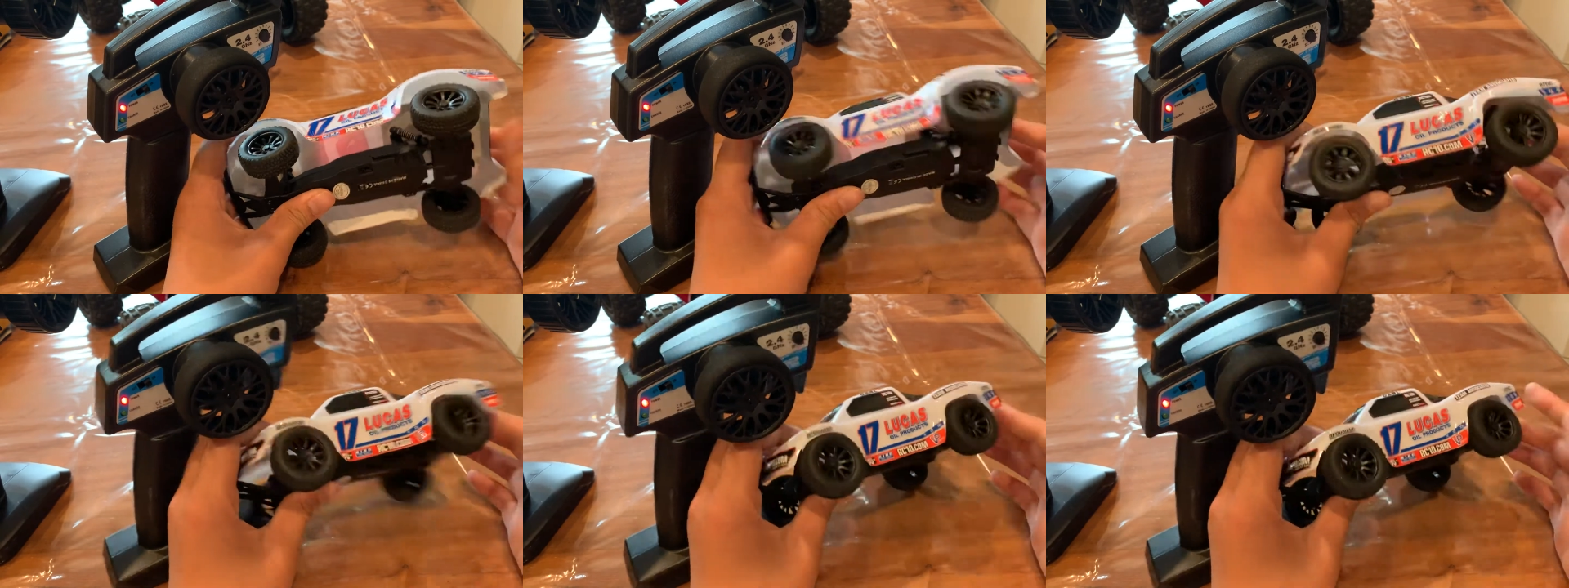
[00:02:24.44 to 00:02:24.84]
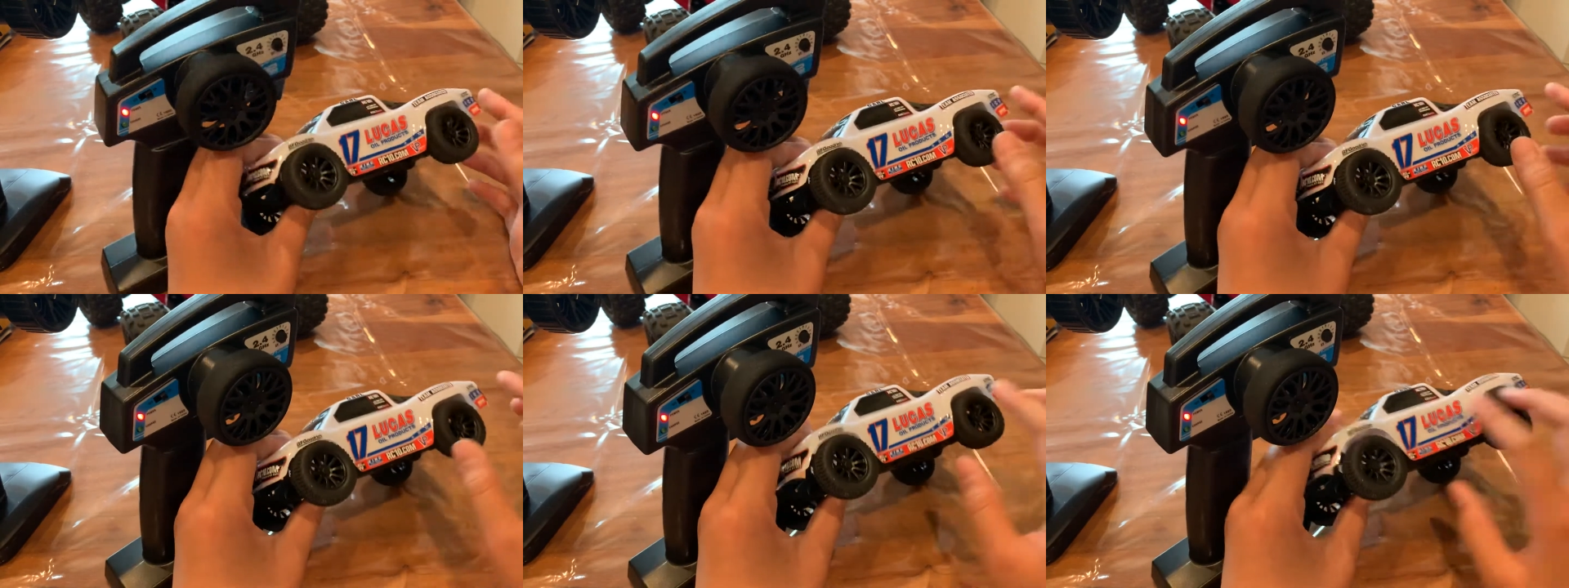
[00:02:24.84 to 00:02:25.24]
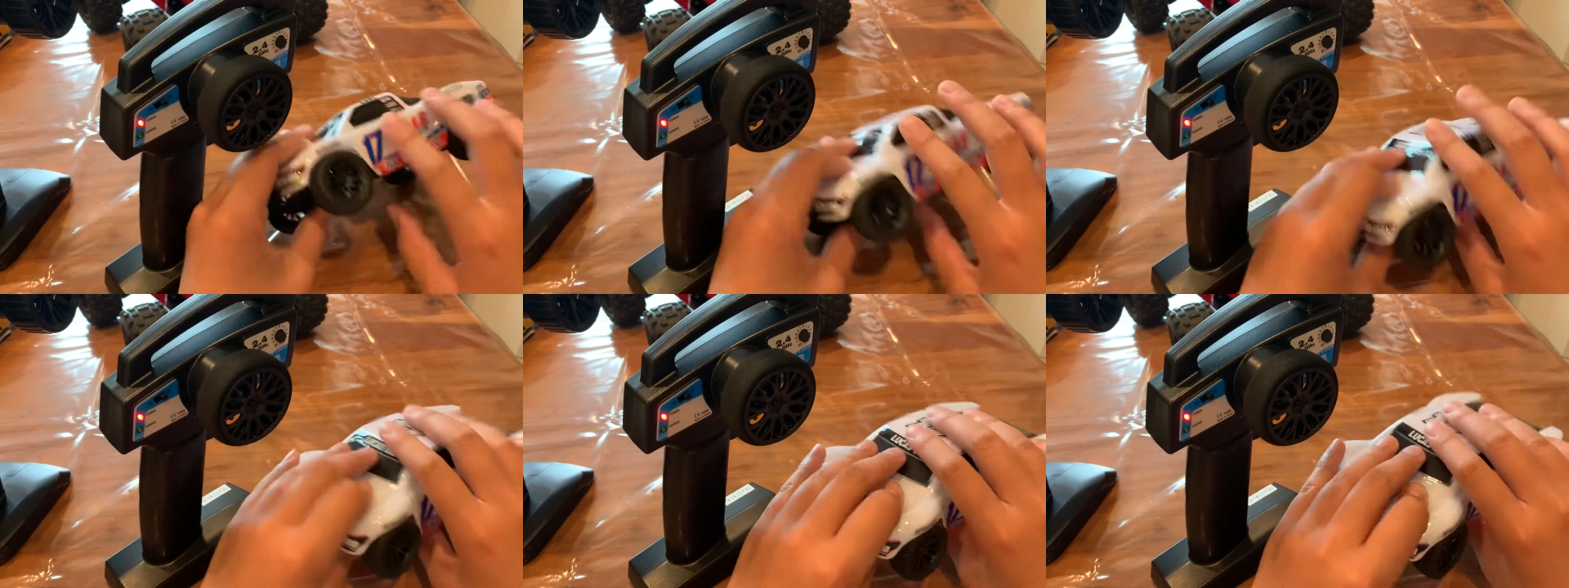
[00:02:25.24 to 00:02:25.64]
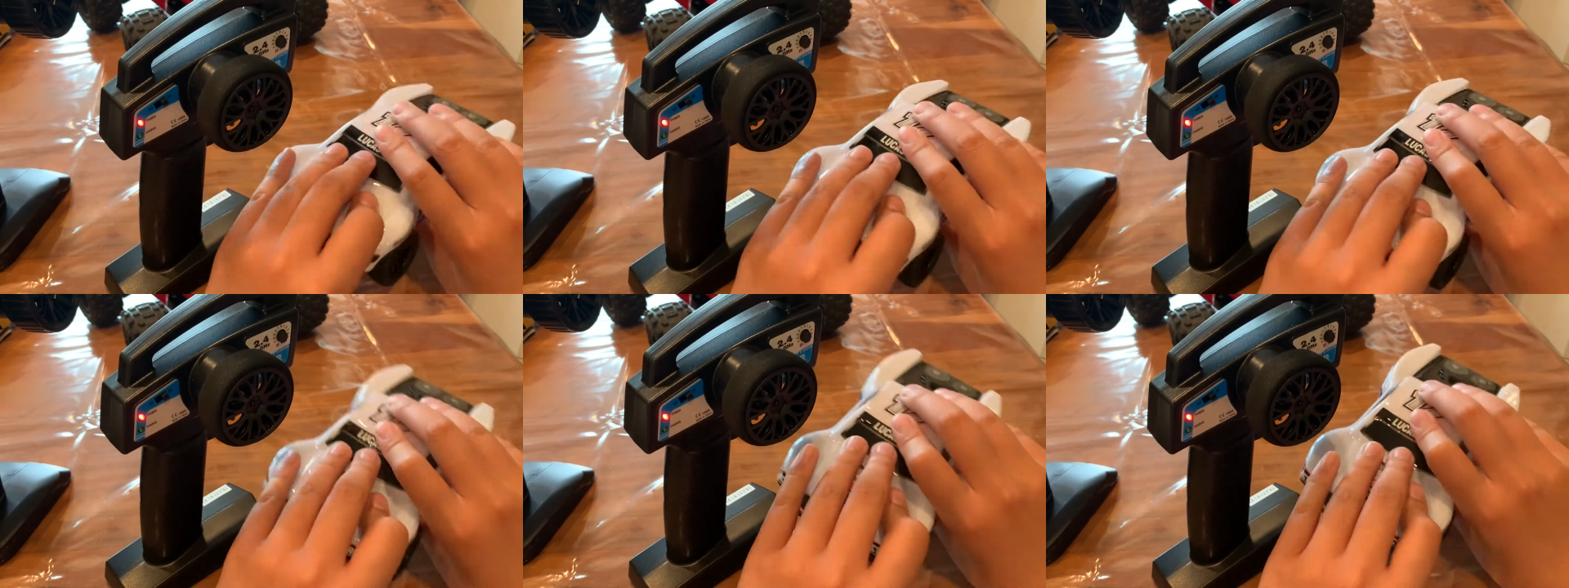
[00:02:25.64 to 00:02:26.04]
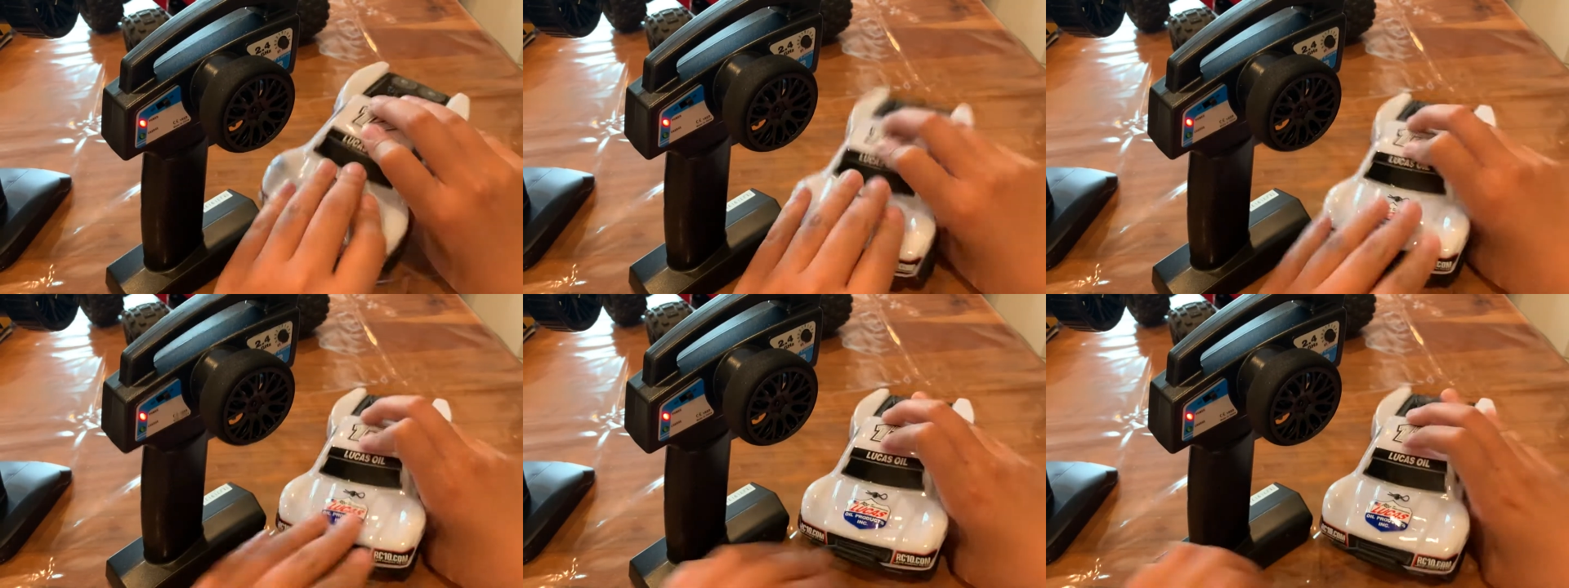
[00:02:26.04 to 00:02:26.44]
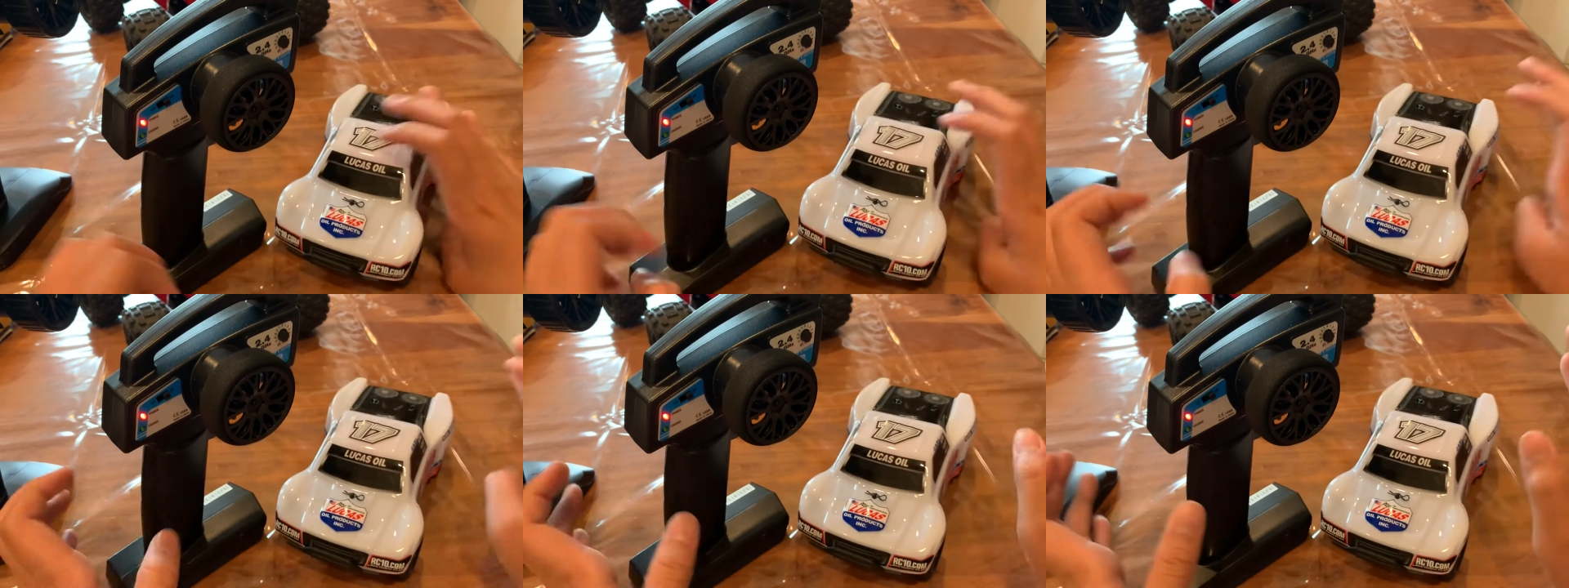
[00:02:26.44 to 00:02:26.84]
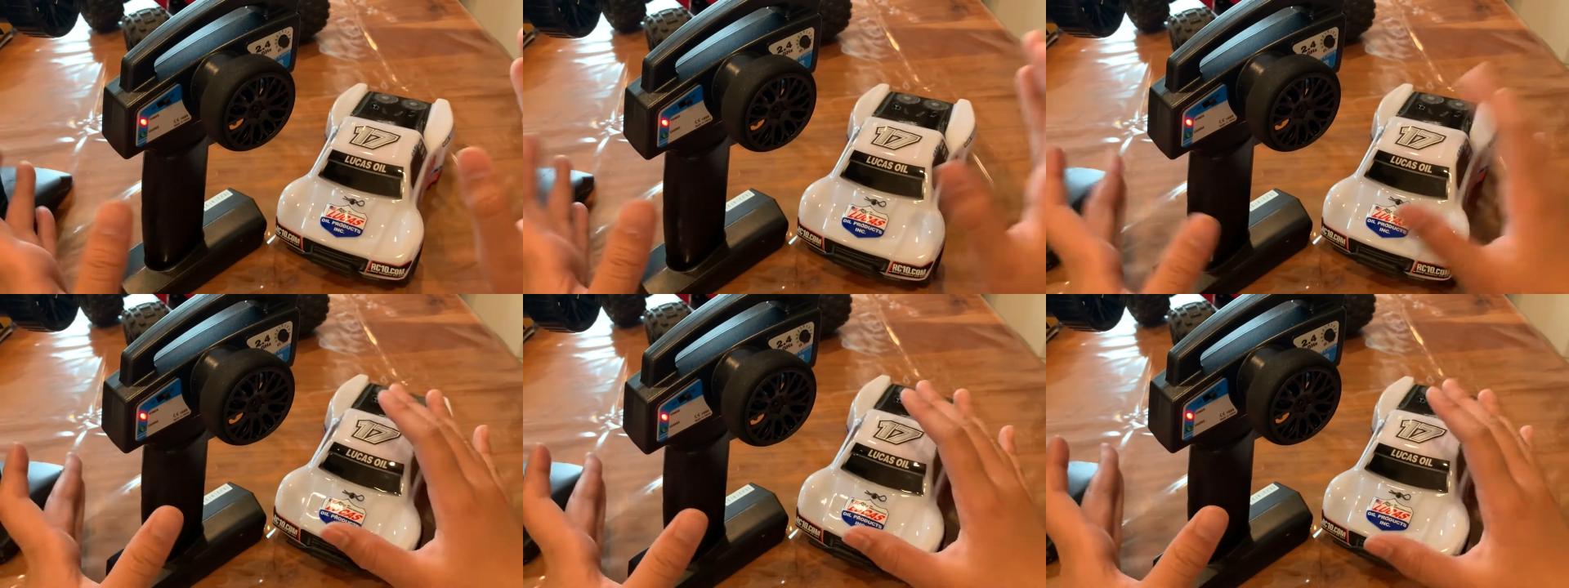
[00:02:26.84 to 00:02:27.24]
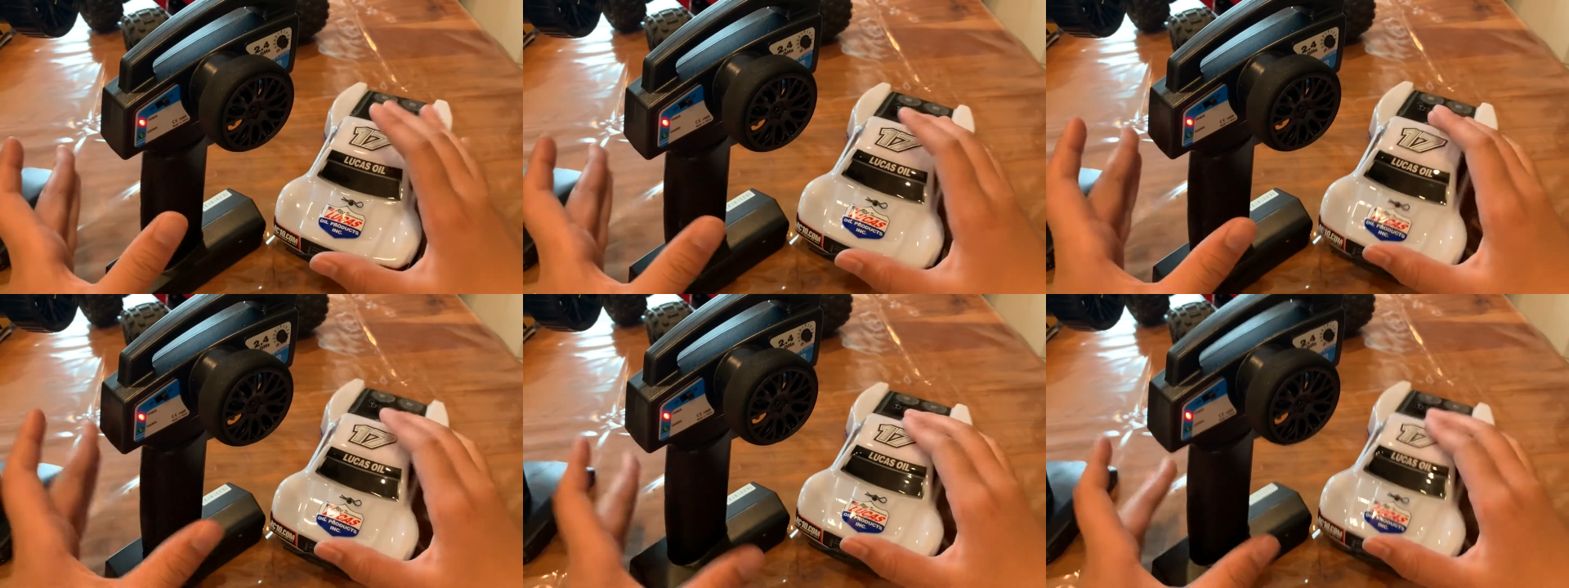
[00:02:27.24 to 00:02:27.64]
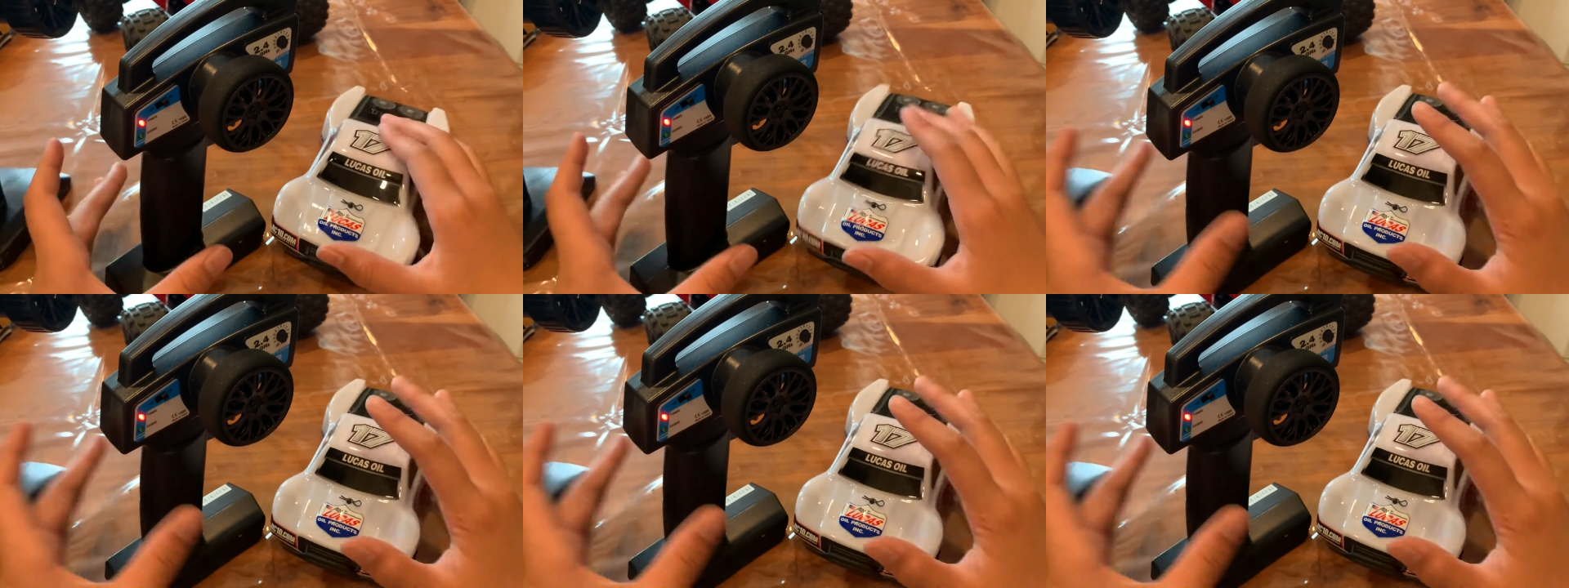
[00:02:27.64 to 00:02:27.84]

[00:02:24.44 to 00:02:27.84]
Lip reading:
No face is visible, so there are no lips to read.